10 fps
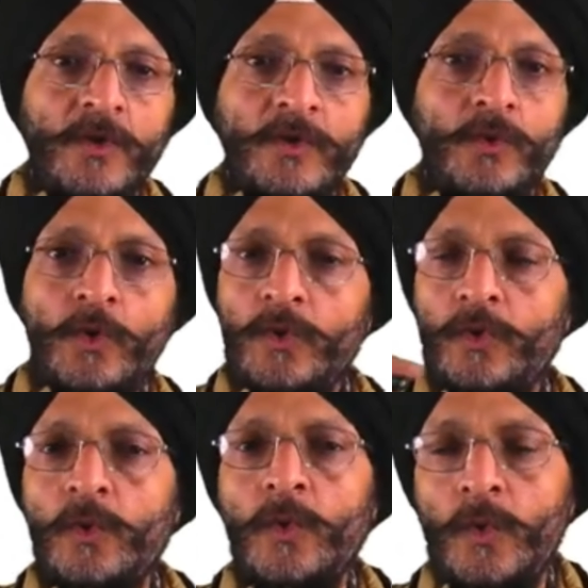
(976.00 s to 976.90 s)
not
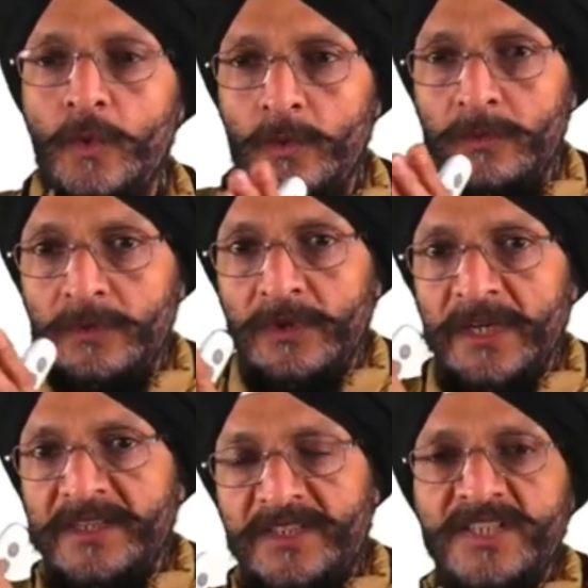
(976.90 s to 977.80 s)
to
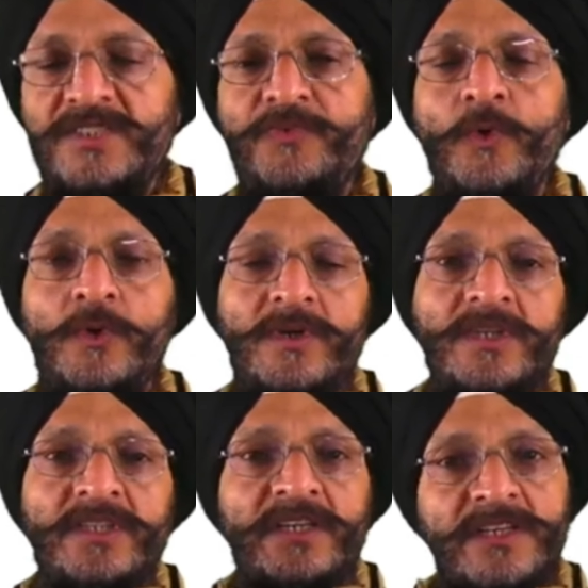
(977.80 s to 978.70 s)
insist for
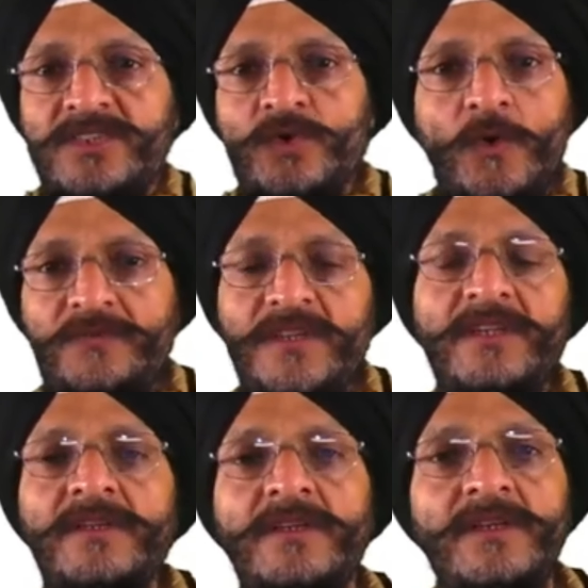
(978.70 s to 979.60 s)
the currency of
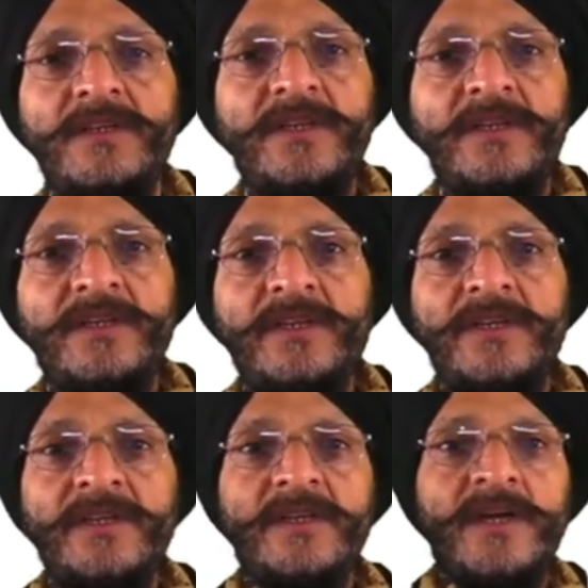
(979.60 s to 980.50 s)
the
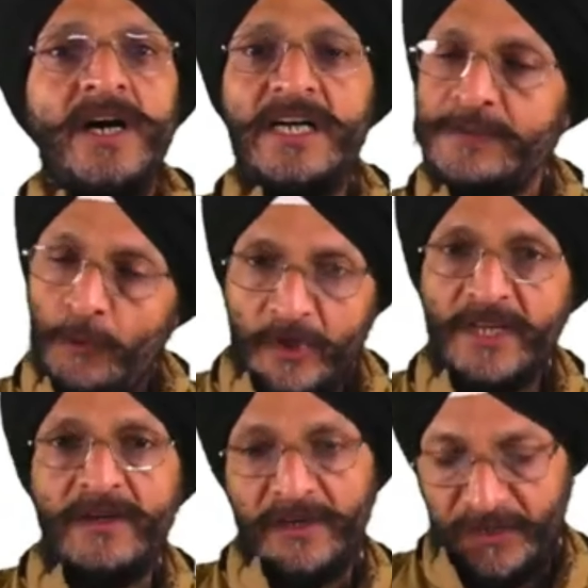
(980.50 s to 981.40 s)
exporting
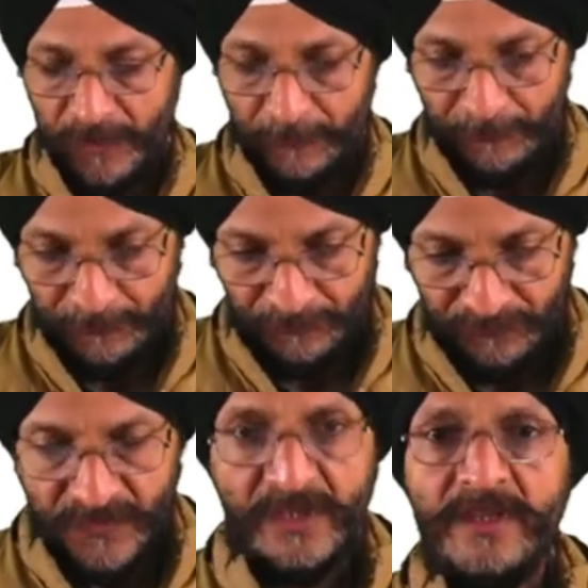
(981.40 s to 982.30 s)
country
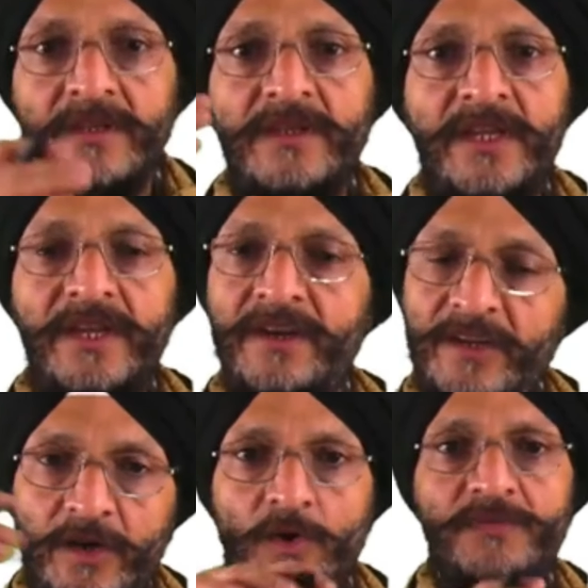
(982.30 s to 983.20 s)
in
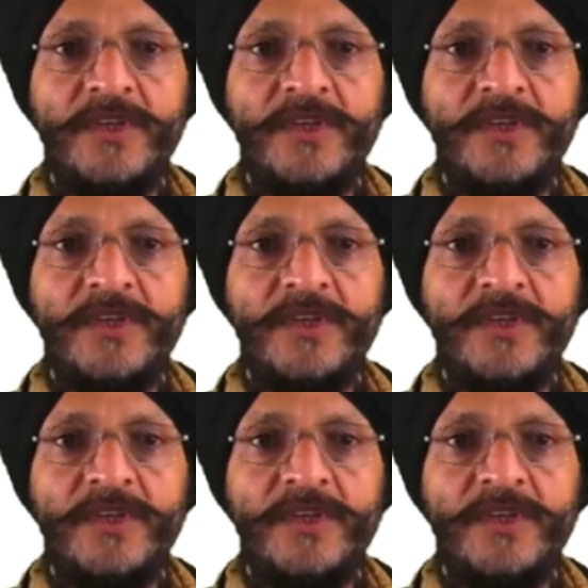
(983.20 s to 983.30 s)
return of